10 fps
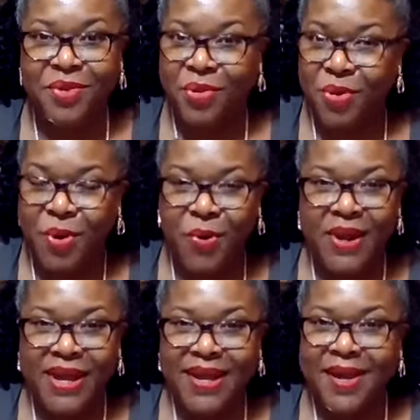to grow
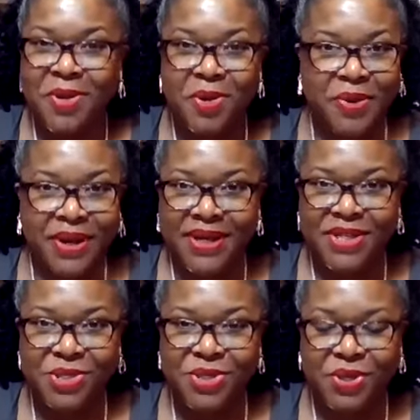in your
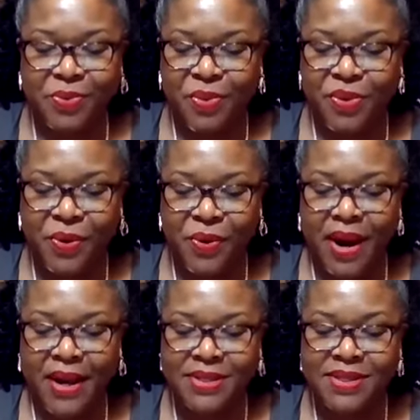relationship with
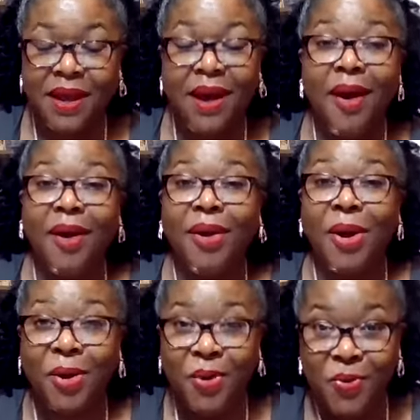Christ
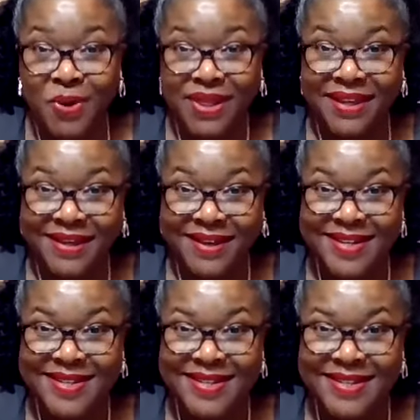along with
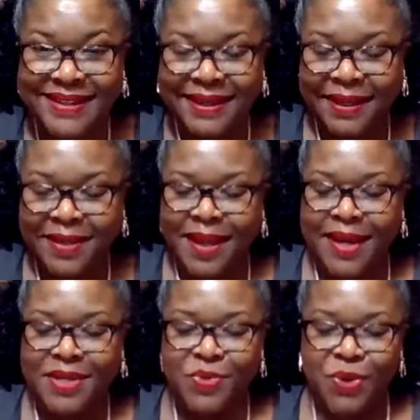us.
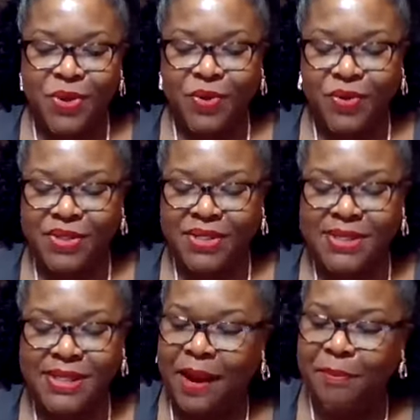As we are
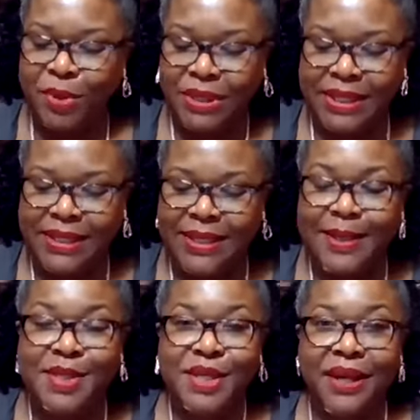discipling
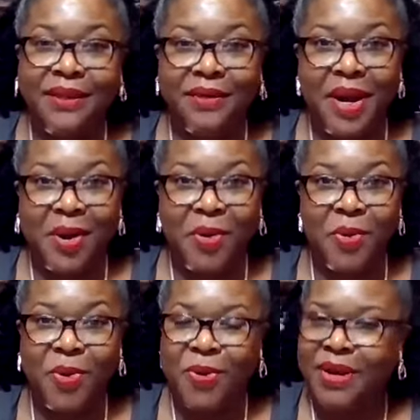each other and
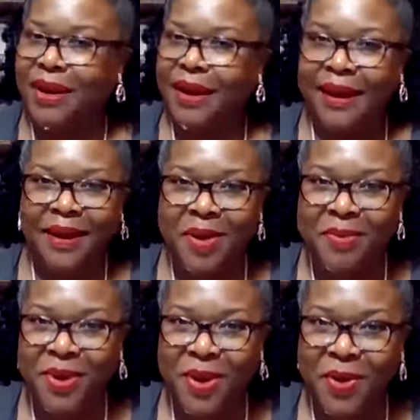growing,
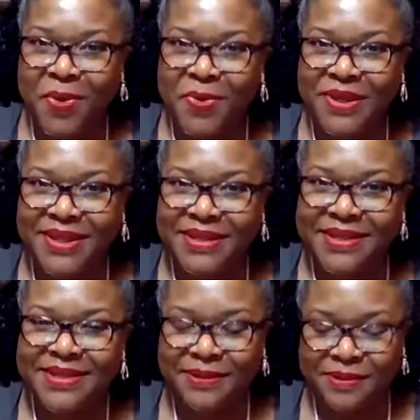come along with us.
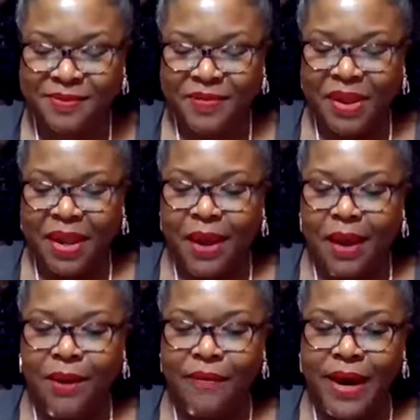
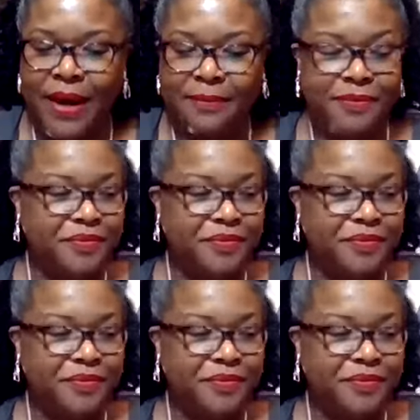All right.